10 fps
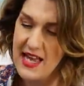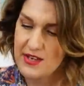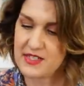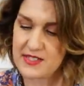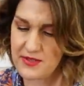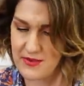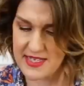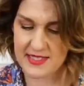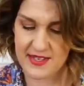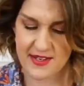which is
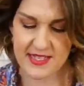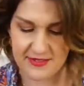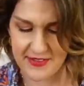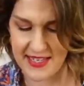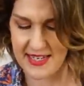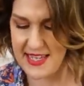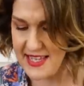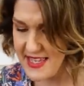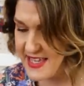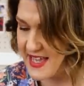always a nice
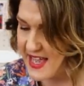feeling.